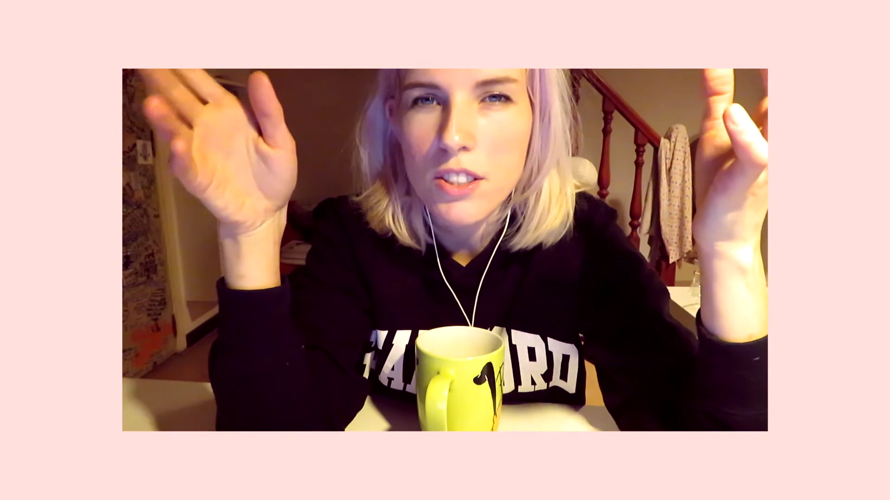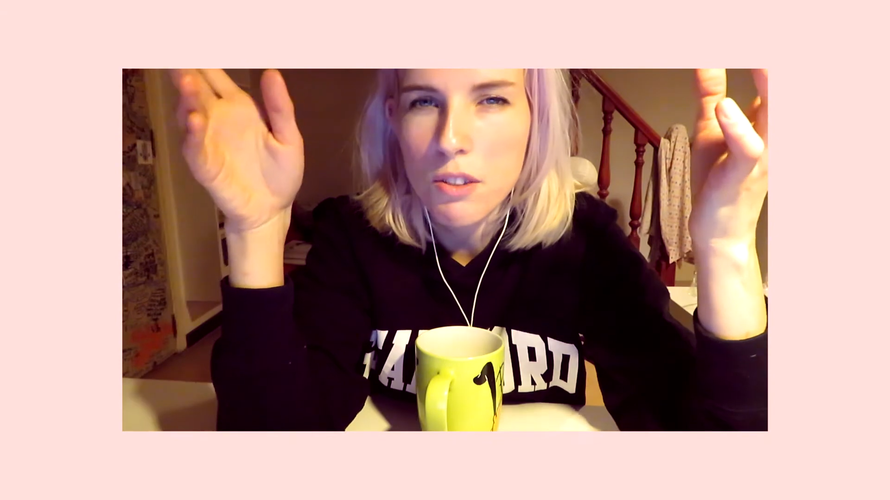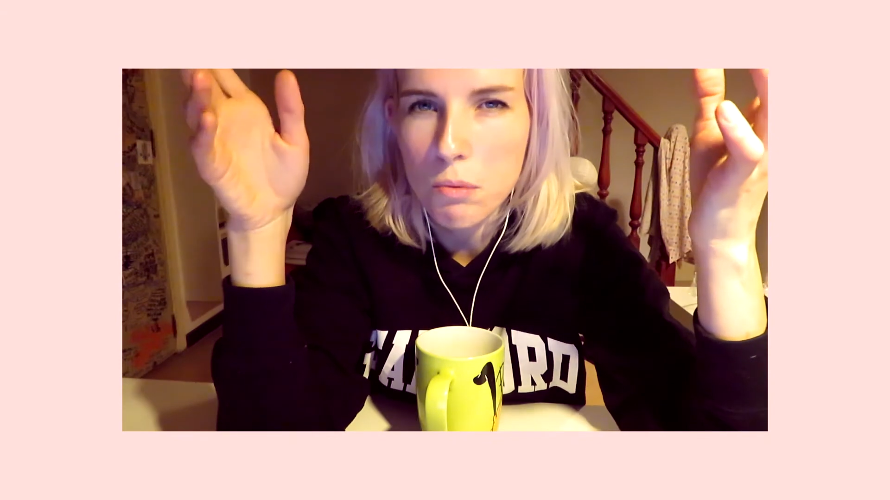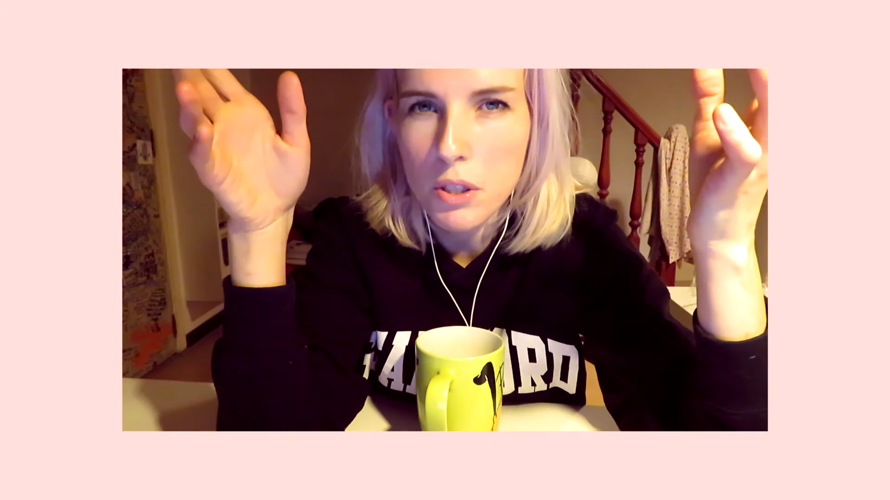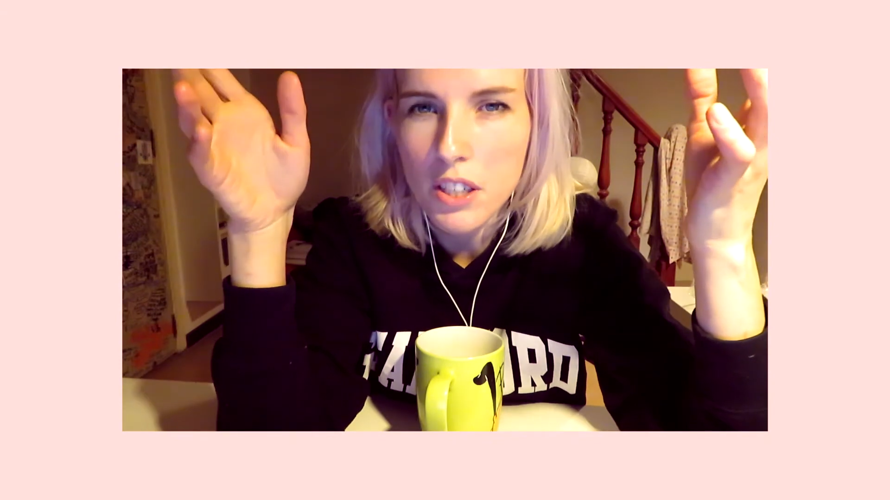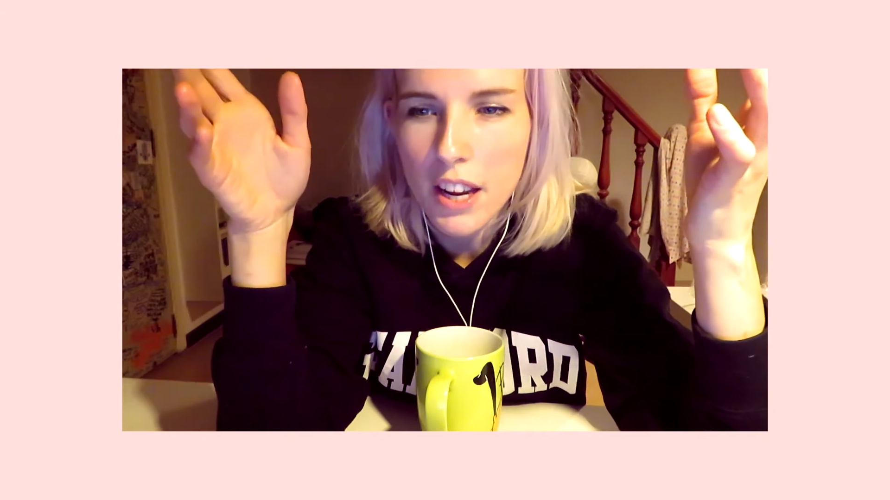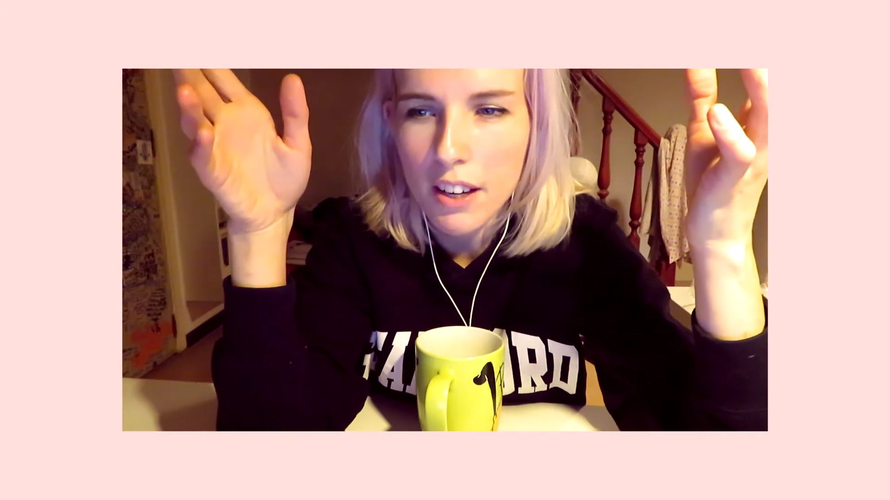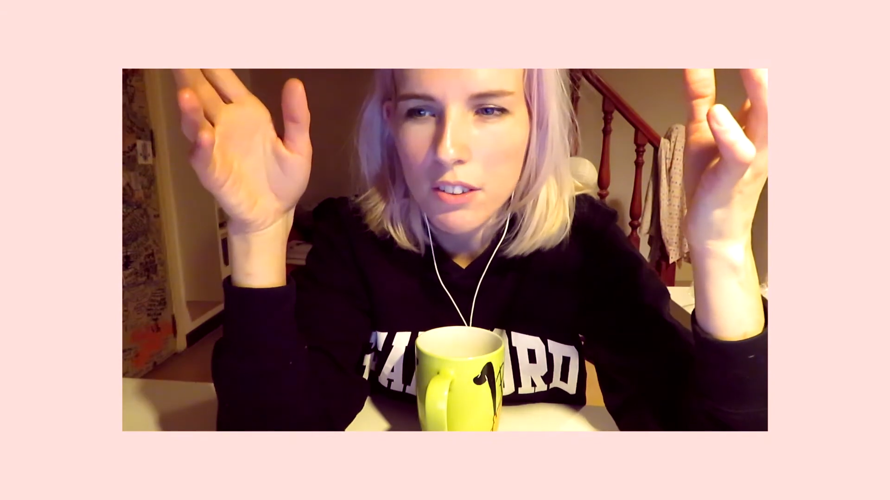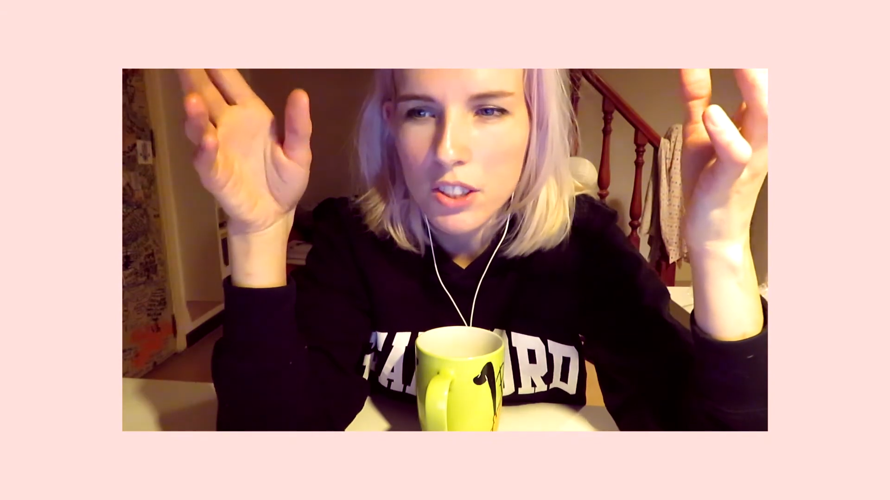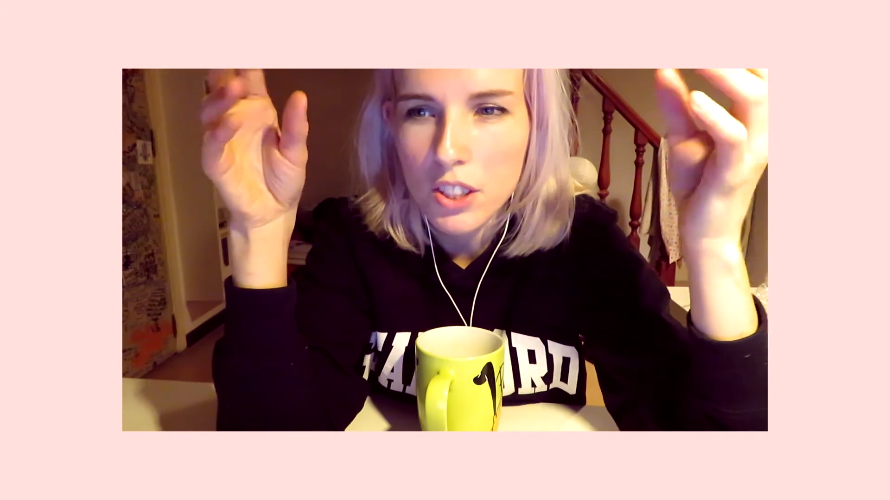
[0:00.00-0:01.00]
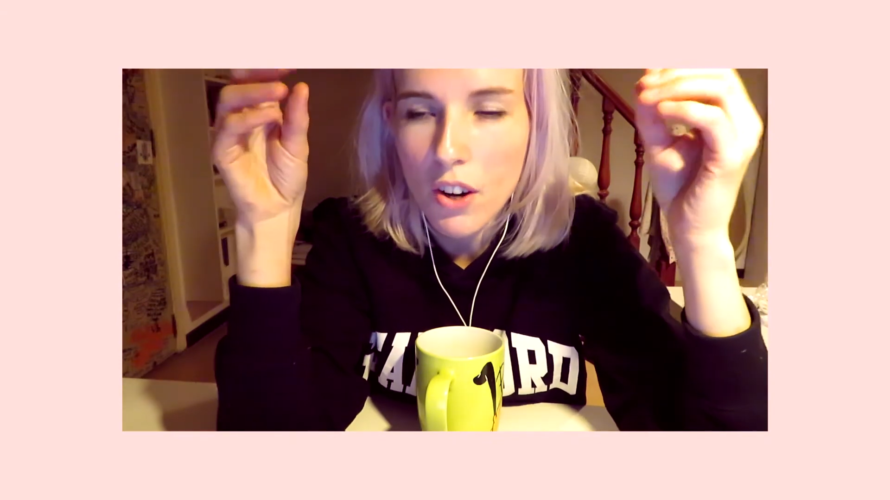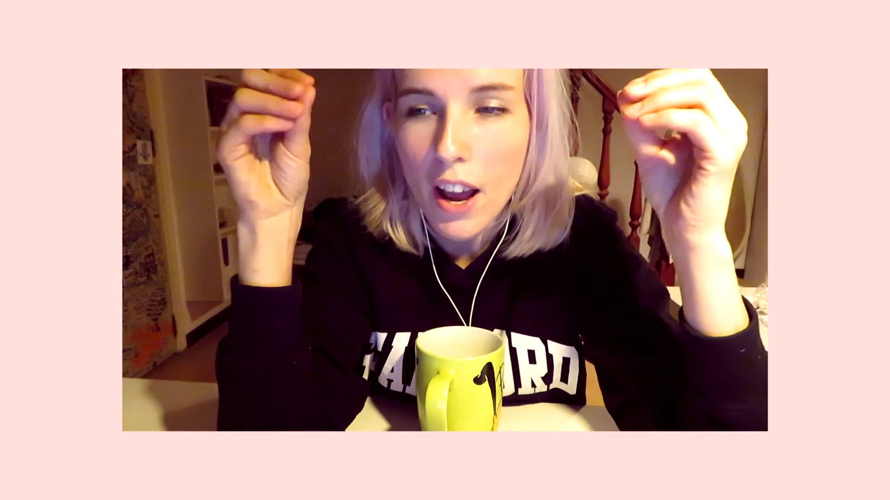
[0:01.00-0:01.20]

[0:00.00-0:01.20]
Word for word: to your word count. So